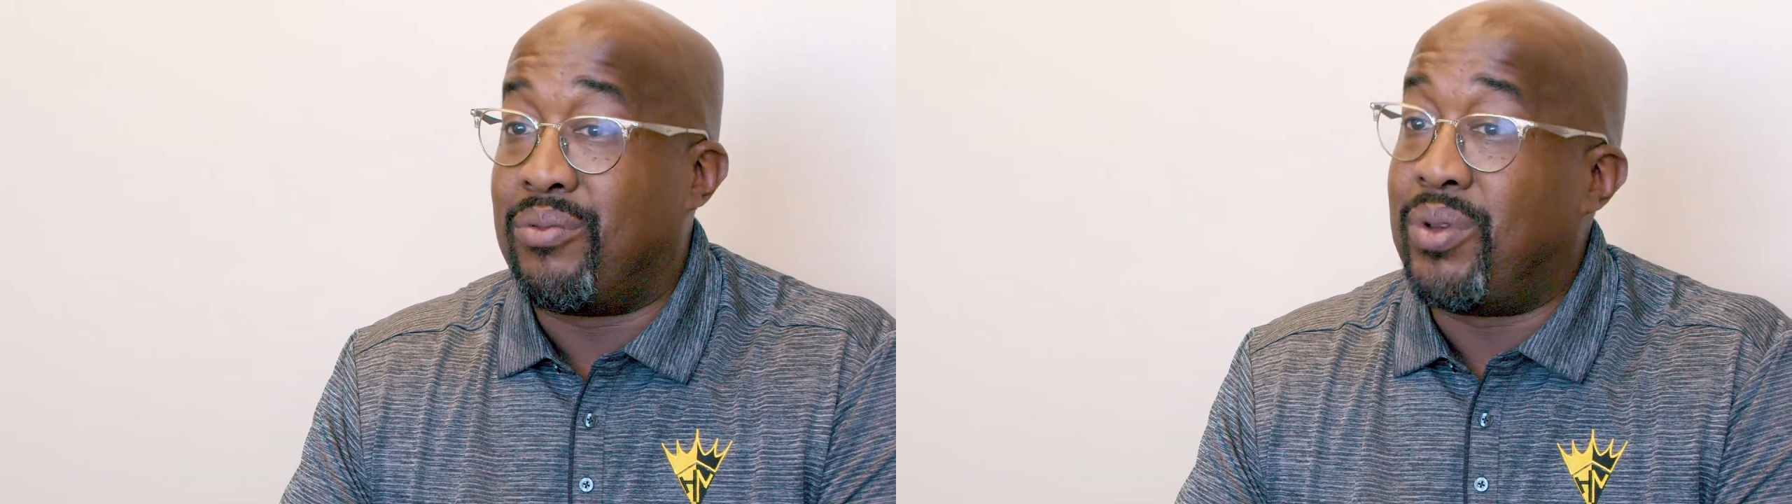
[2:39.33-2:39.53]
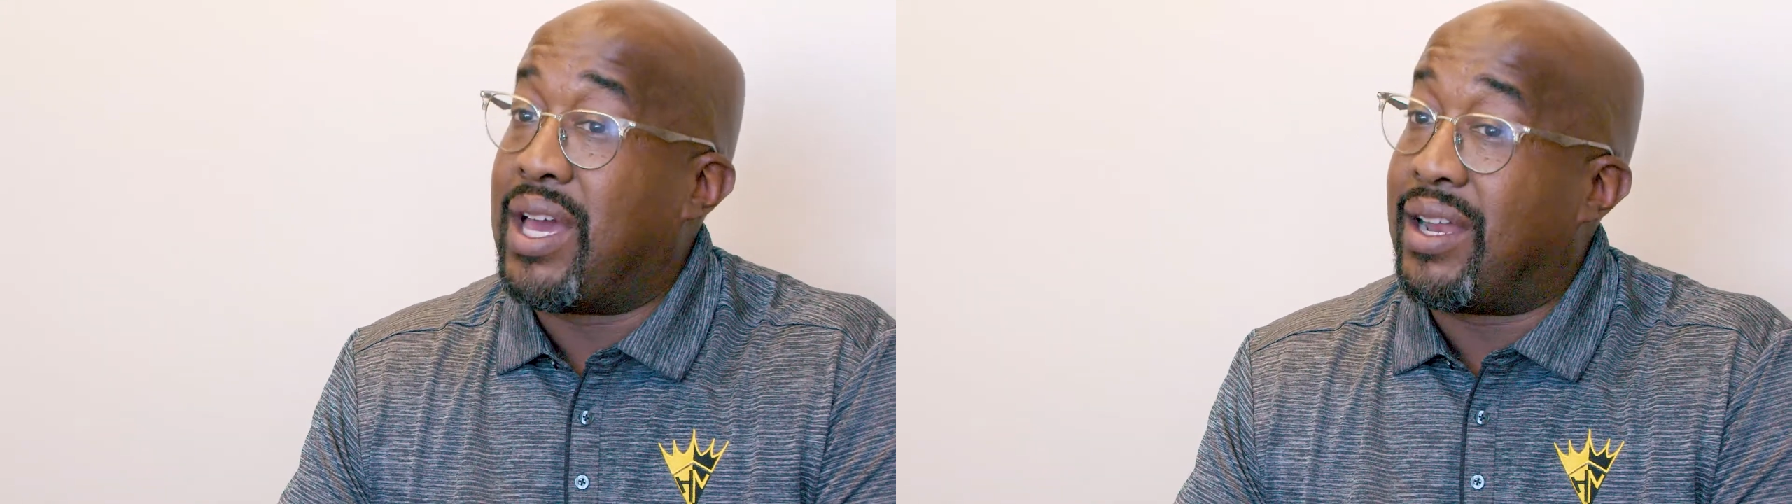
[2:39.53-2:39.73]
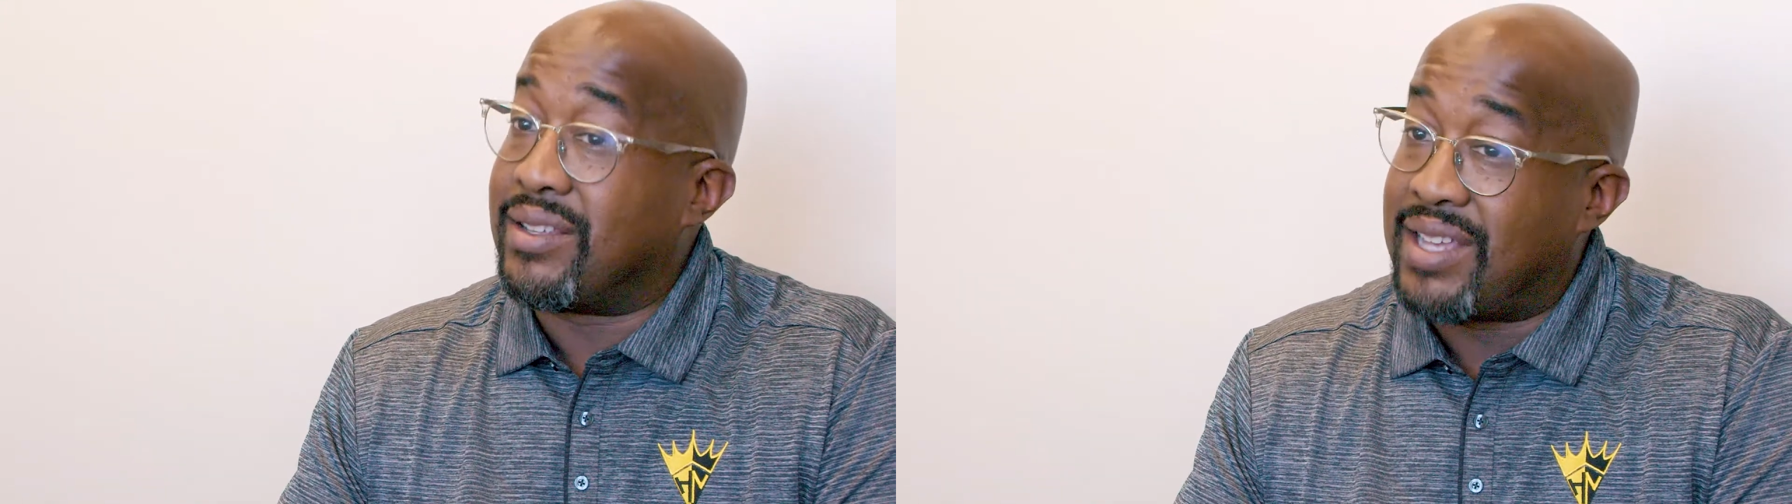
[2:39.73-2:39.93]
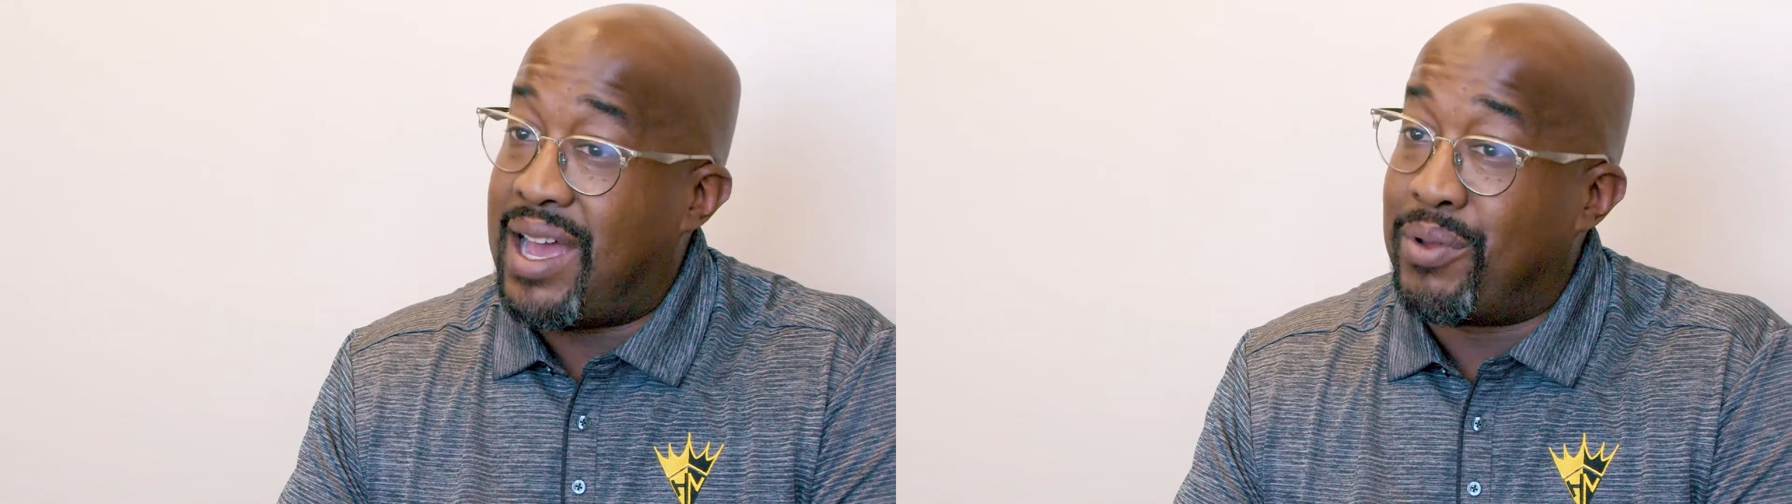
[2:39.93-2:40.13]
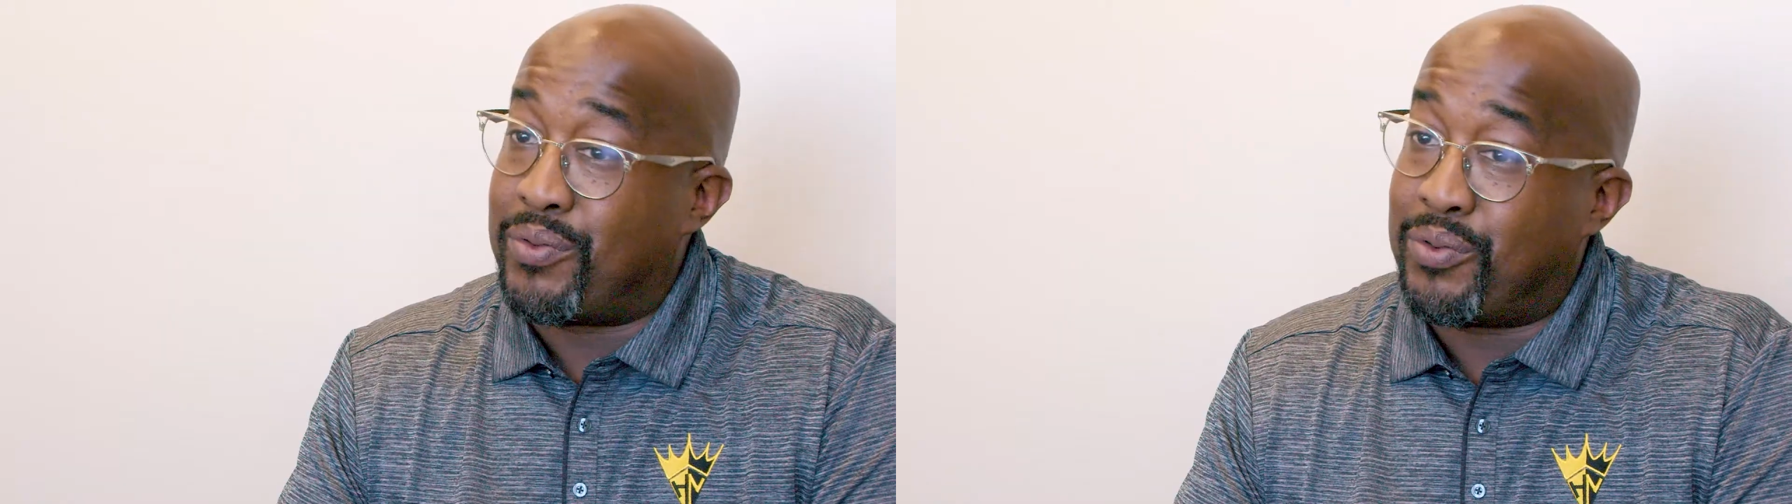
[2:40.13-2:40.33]
we got an
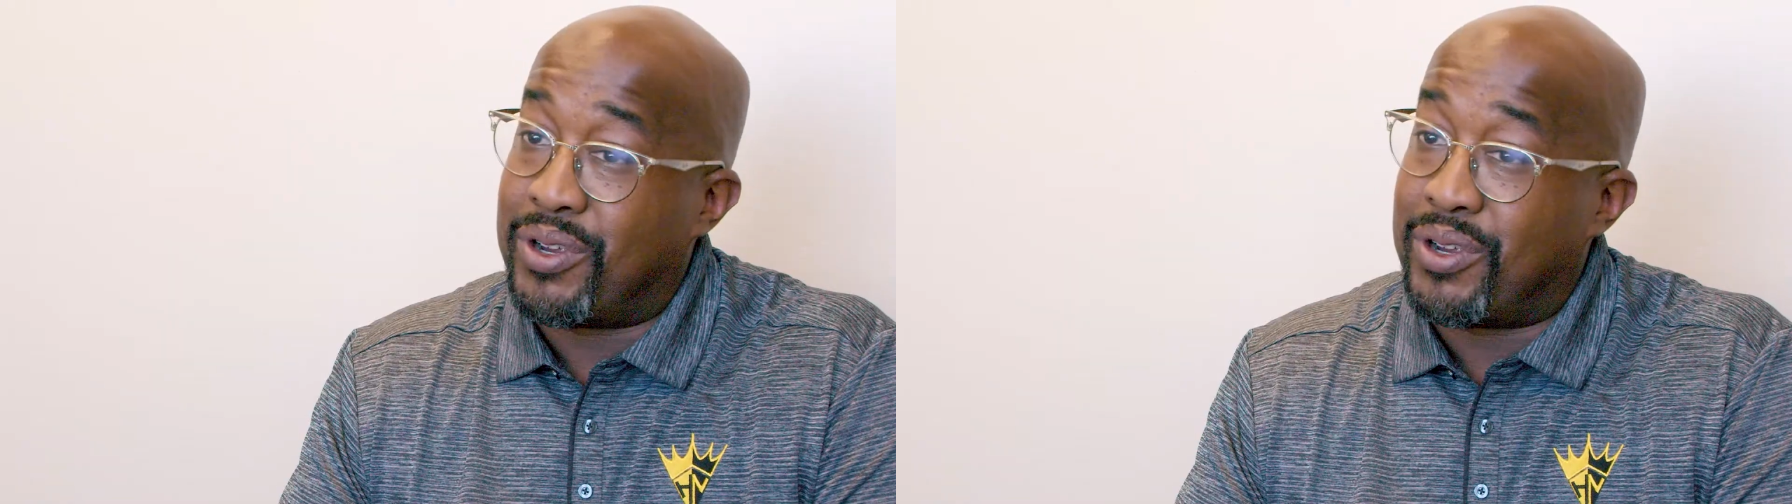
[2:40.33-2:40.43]
assignment for you.